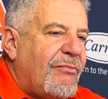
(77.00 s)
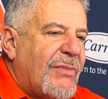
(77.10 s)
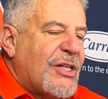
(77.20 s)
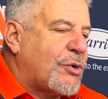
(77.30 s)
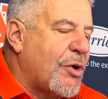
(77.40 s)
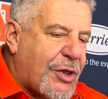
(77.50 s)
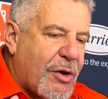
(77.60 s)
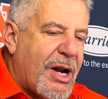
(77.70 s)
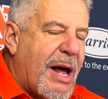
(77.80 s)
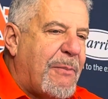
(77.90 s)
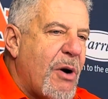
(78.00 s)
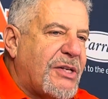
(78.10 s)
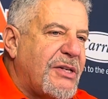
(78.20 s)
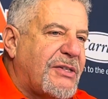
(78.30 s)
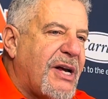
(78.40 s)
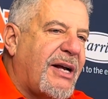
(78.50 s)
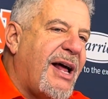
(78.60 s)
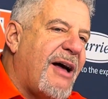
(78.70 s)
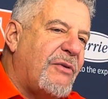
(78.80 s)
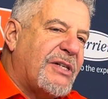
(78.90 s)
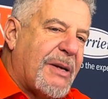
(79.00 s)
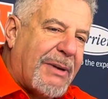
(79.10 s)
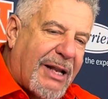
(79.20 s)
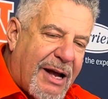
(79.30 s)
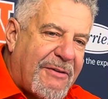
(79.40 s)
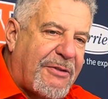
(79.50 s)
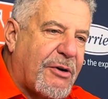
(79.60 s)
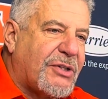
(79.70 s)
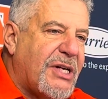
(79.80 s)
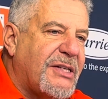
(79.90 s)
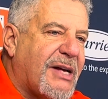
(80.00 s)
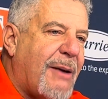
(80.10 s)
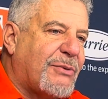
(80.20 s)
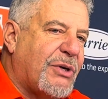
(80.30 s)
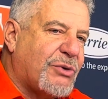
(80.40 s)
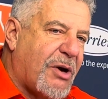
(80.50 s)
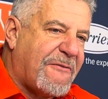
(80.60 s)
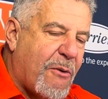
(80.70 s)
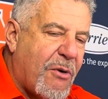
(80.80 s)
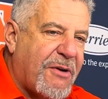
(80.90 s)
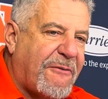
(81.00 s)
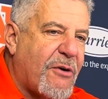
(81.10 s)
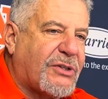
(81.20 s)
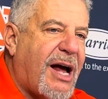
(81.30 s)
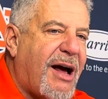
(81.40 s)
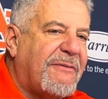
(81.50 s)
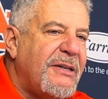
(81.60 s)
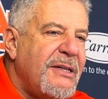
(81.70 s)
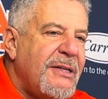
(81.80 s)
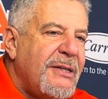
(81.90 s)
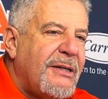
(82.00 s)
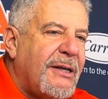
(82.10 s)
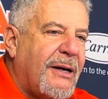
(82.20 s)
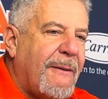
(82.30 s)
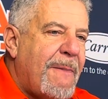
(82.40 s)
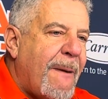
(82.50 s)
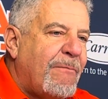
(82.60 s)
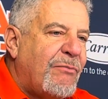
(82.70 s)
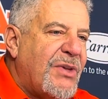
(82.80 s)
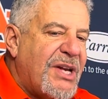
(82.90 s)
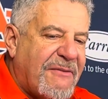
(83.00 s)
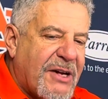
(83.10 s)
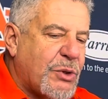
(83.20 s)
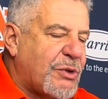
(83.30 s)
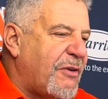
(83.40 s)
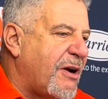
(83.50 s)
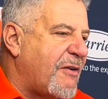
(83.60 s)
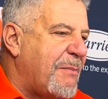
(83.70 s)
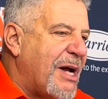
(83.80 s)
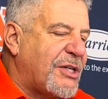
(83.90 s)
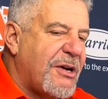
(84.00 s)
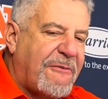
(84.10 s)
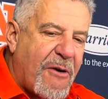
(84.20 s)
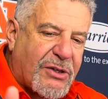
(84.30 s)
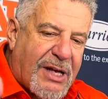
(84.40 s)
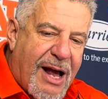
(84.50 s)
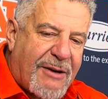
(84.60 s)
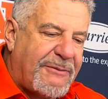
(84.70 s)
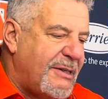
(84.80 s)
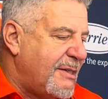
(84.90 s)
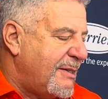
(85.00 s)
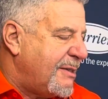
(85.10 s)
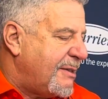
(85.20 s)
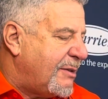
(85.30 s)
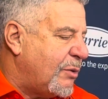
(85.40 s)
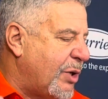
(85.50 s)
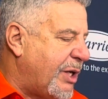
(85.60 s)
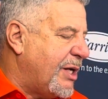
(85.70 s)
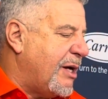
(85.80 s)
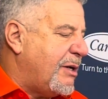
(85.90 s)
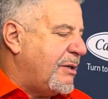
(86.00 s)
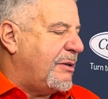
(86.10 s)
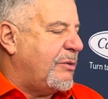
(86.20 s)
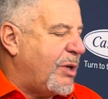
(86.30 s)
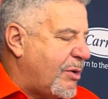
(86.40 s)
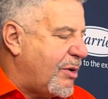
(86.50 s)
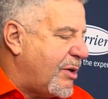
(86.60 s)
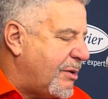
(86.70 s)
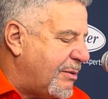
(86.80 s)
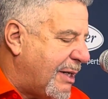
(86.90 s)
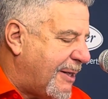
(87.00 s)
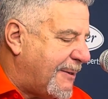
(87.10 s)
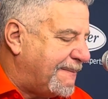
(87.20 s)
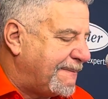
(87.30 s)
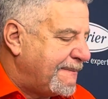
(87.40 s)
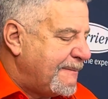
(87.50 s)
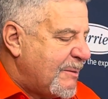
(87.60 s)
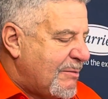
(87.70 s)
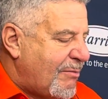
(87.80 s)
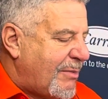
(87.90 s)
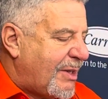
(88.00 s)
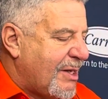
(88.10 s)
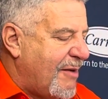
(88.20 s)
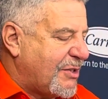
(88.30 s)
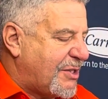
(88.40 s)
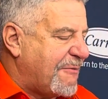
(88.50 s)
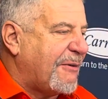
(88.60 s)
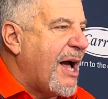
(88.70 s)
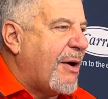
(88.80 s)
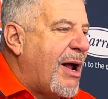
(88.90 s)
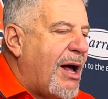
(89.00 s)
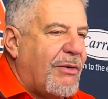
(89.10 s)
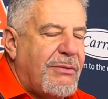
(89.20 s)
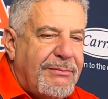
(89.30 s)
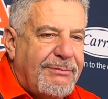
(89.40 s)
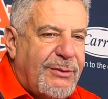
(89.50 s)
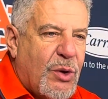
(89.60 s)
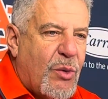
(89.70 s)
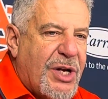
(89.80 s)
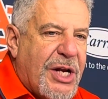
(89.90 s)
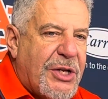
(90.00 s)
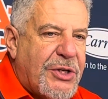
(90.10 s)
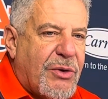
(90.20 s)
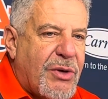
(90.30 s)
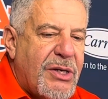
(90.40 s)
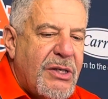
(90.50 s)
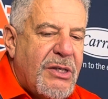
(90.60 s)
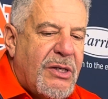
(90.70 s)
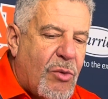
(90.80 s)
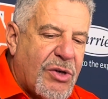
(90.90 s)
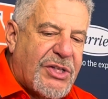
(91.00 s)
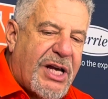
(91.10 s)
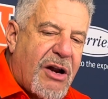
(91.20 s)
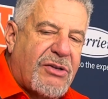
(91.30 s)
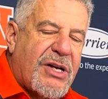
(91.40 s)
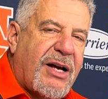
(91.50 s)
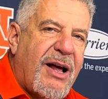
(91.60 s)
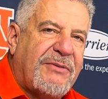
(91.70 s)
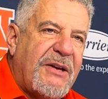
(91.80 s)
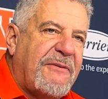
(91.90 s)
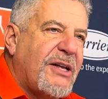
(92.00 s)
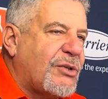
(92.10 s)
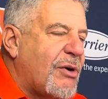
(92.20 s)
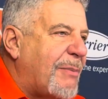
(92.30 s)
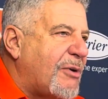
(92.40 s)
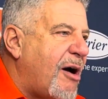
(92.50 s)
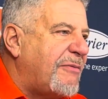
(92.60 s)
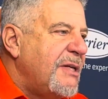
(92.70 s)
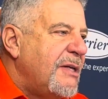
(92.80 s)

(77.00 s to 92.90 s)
They scored 39 points in the second half. We sent the line 13 times. It was only 4 in the first half. The defense was front of our bench in the first half. We were obviously flying around and doing what we needed to do. And once again, our second half defense dropped off.